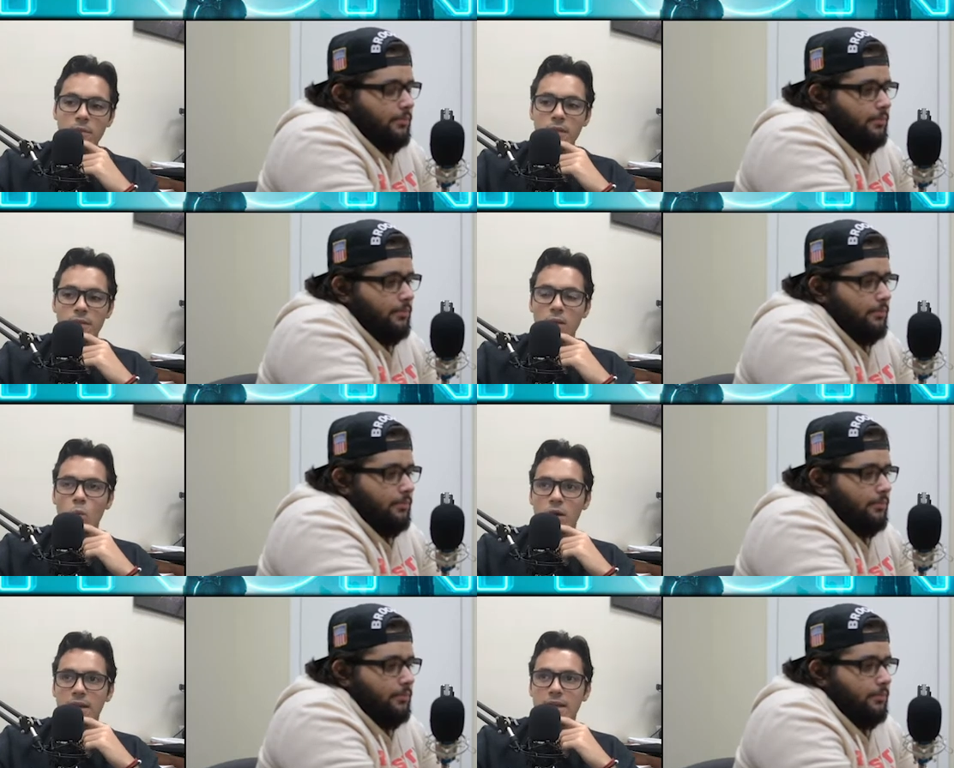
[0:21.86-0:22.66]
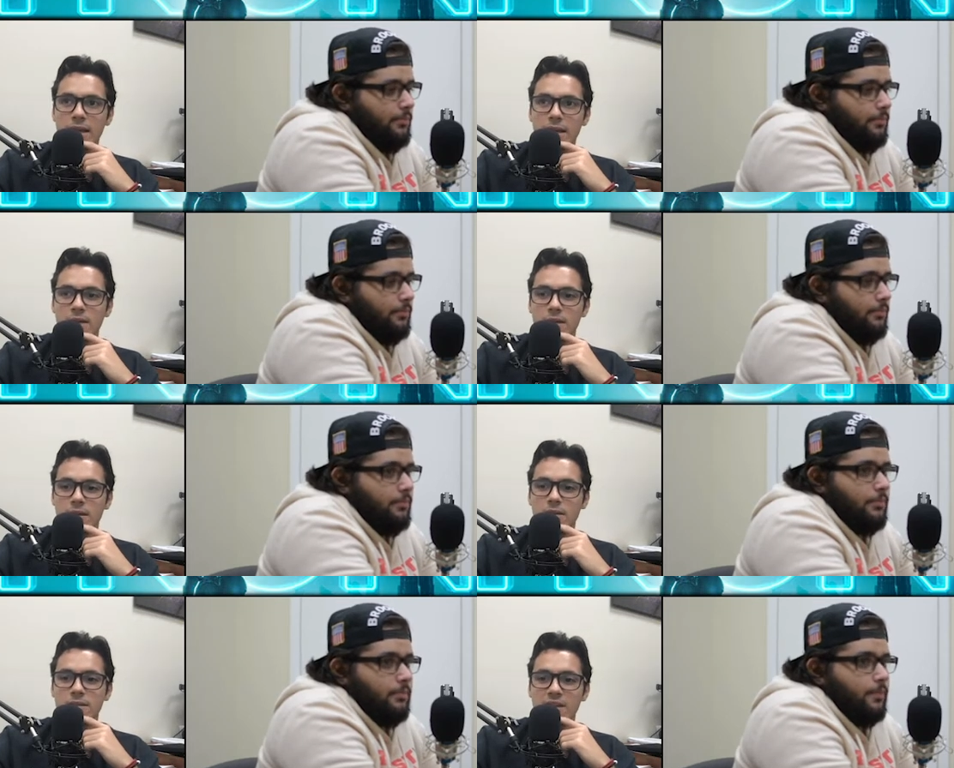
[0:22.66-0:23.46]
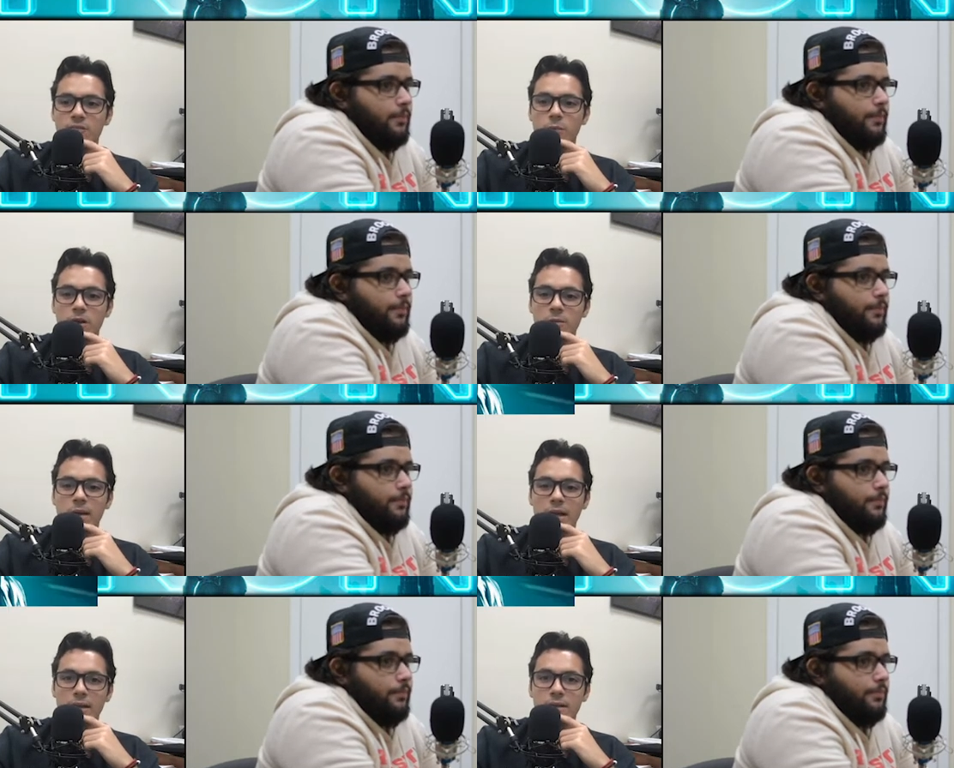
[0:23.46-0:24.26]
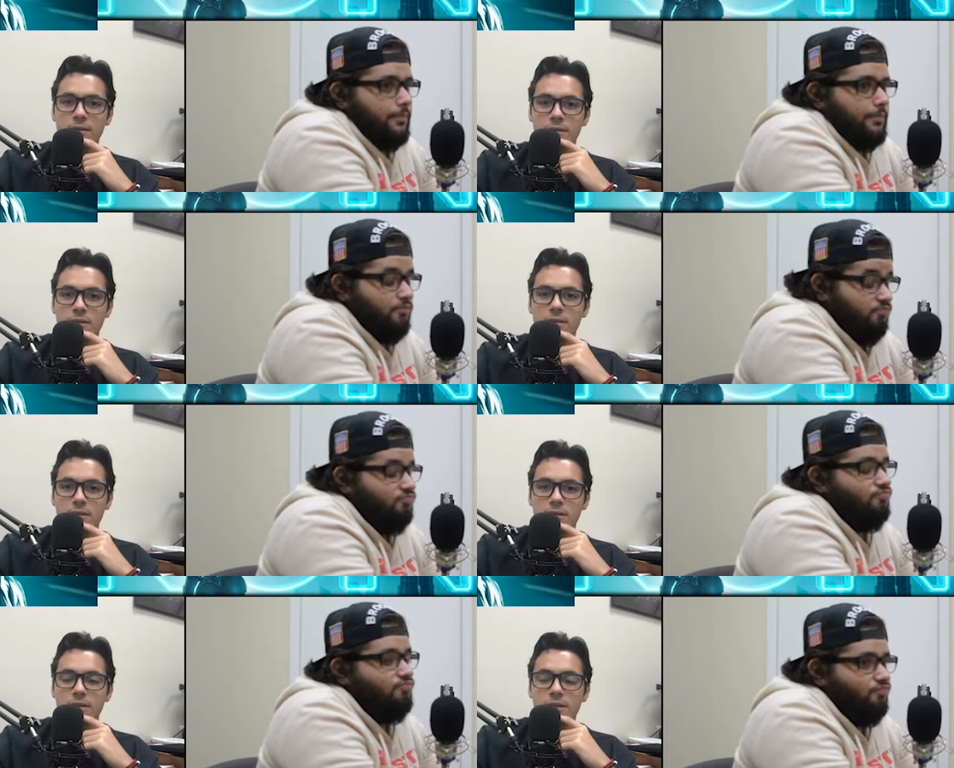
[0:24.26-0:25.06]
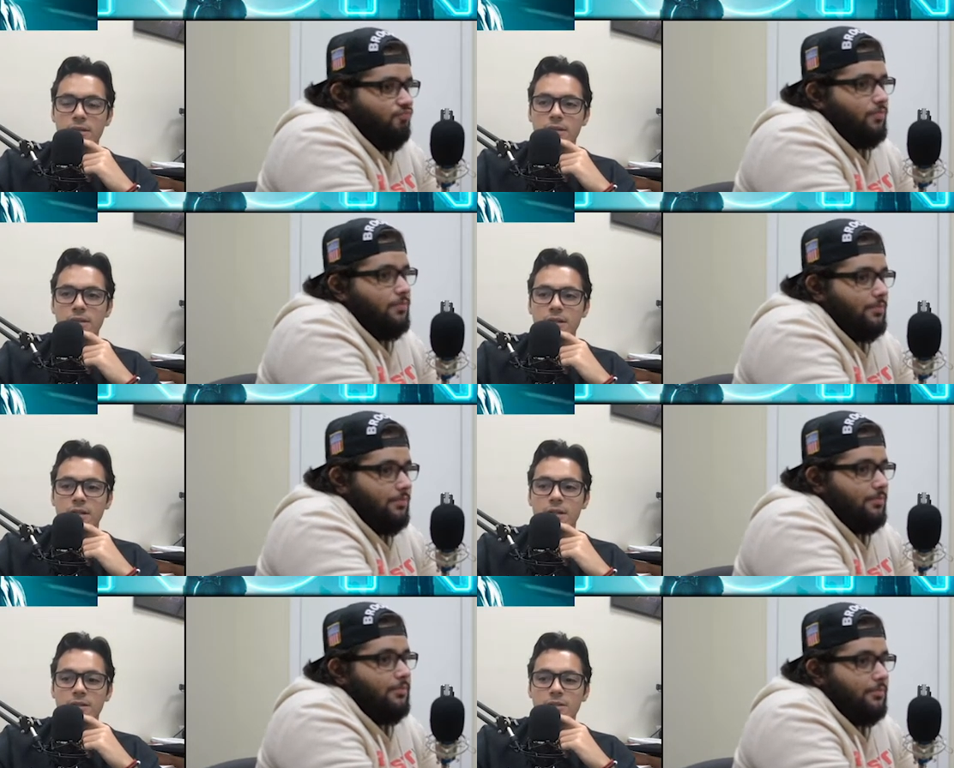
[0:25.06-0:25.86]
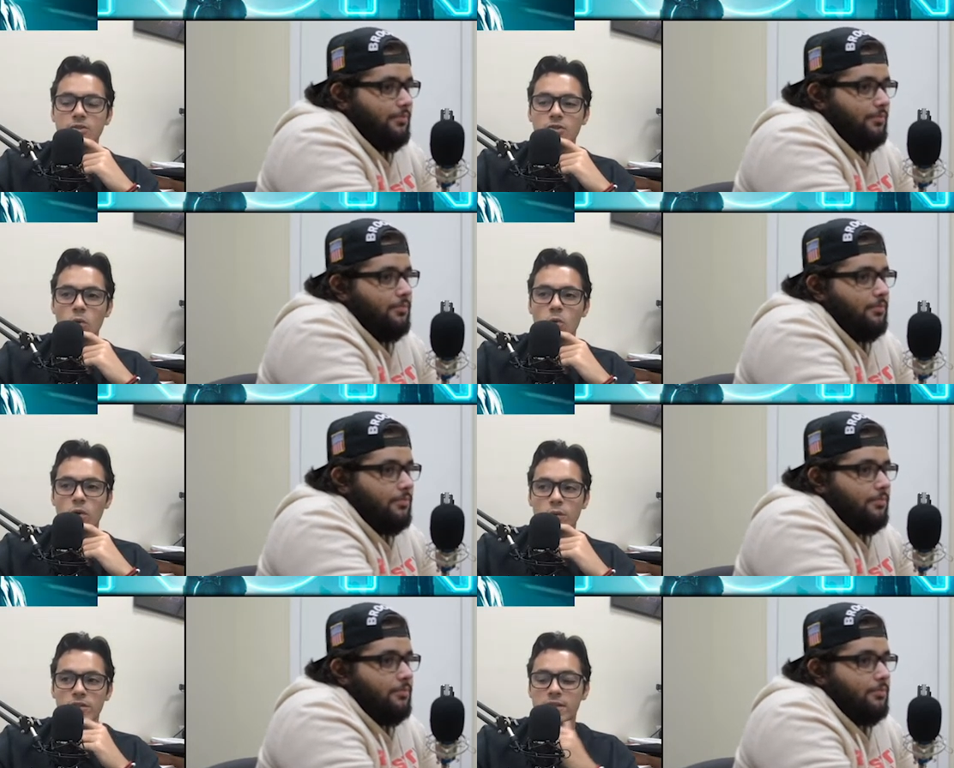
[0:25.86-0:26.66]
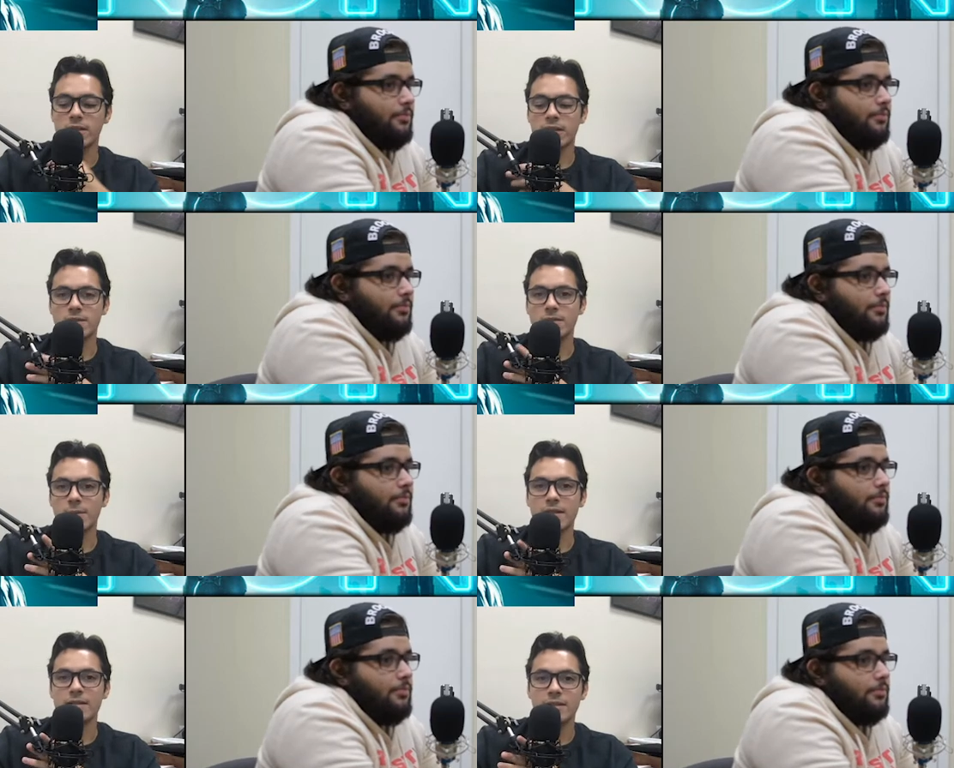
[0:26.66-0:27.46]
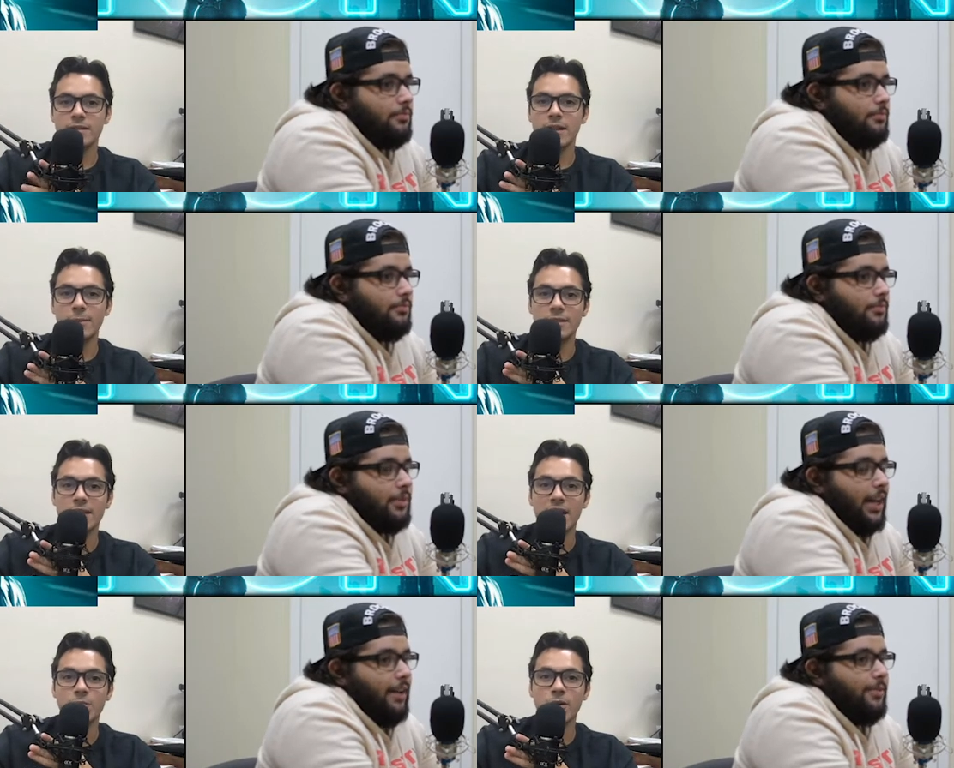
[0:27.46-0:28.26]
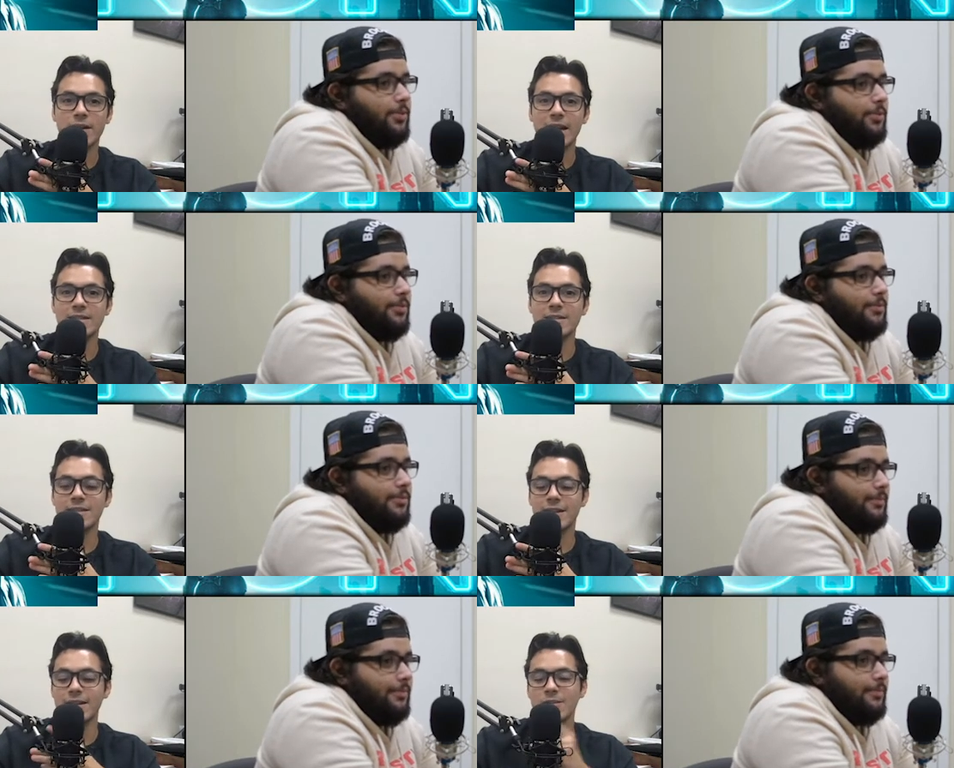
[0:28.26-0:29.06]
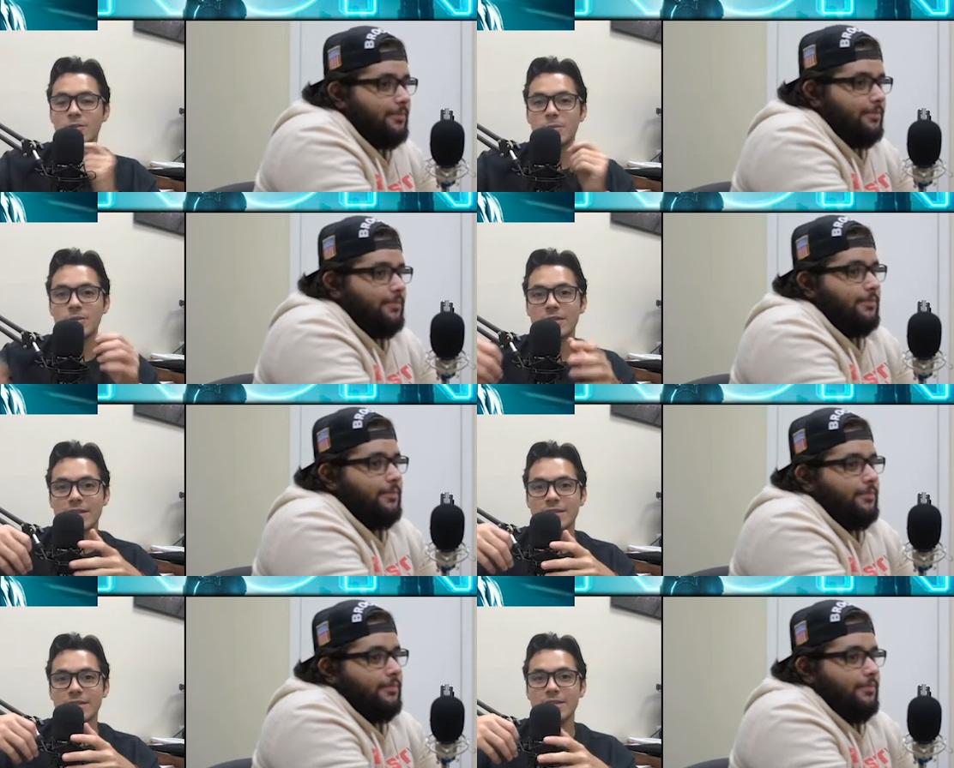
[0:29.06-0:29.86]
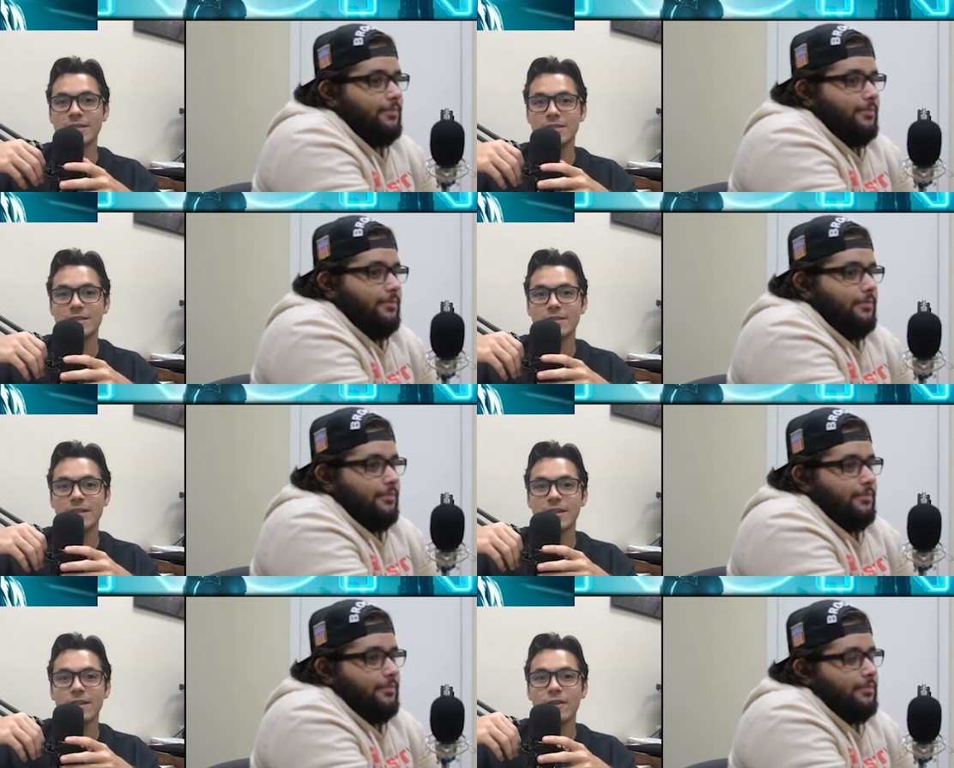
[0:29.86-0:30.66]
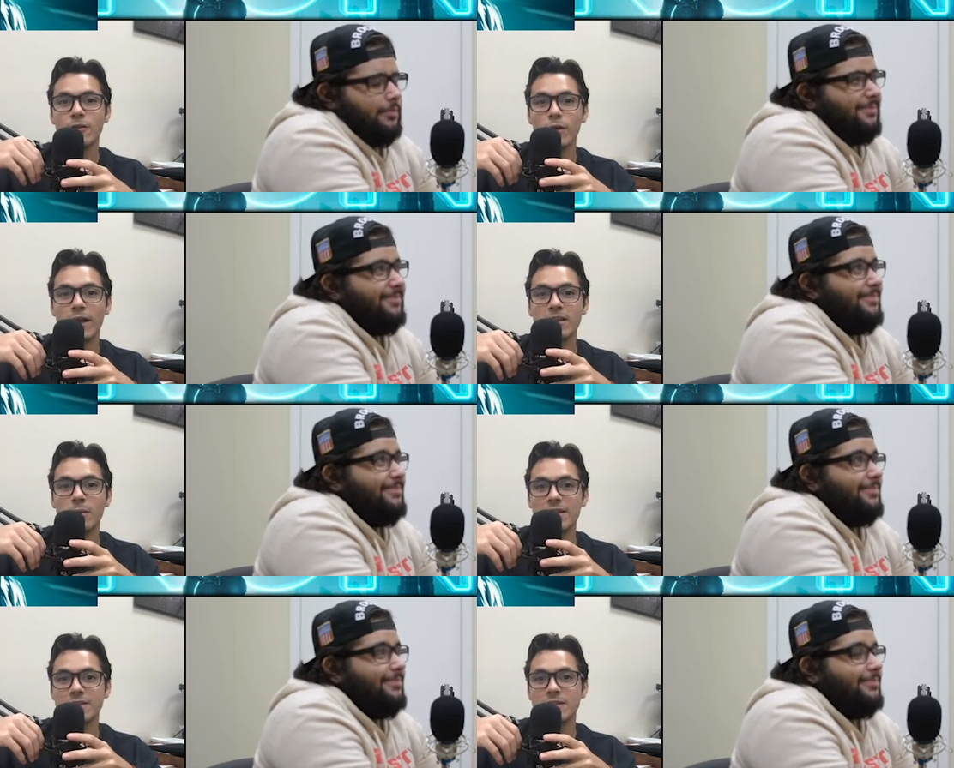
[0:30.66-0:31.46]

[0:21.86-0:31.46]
Speaker 1: they want to get uh, Daft Punk back uh, to score, which I think is amazing. I mean, Daft Punk hasn't done any new music since Random Access